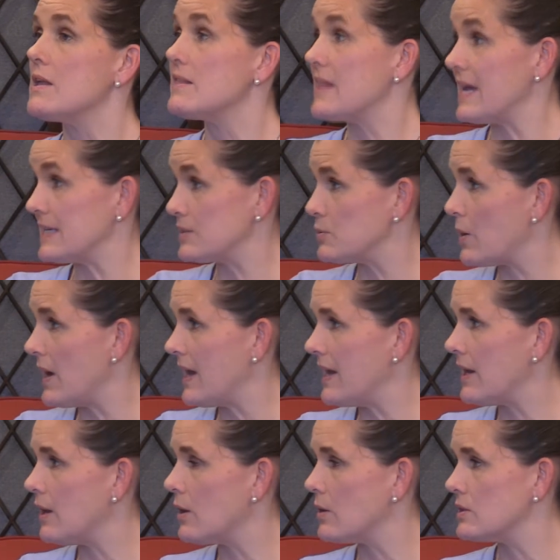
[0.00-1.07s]
that's why,
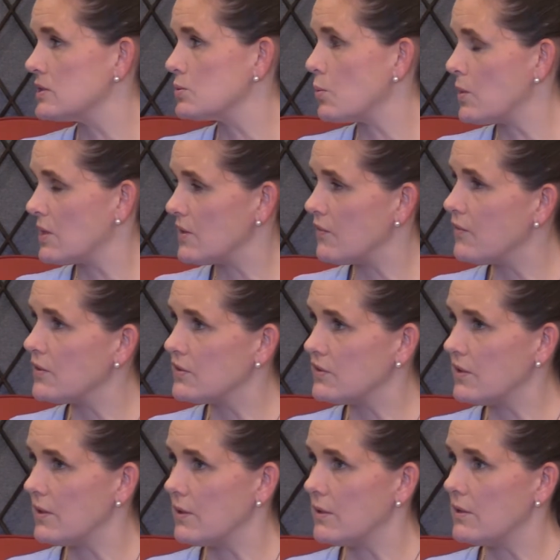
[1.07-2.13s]
it's wonderful
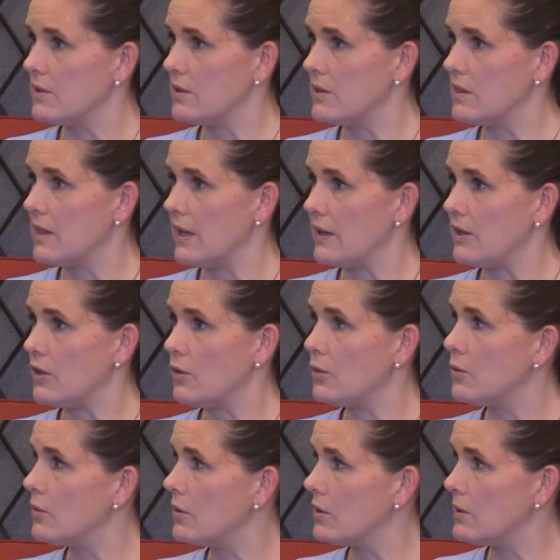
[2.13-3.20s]
that
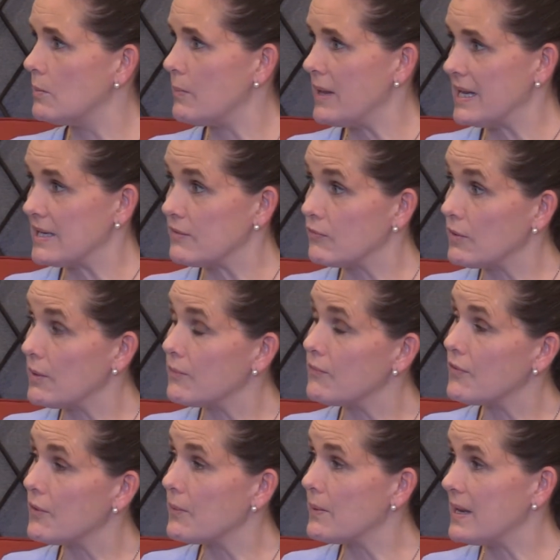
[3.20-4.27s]
you could make room
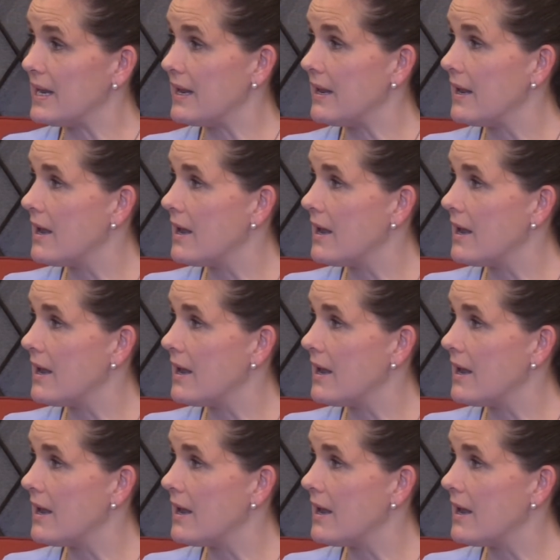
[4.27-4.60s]
for me.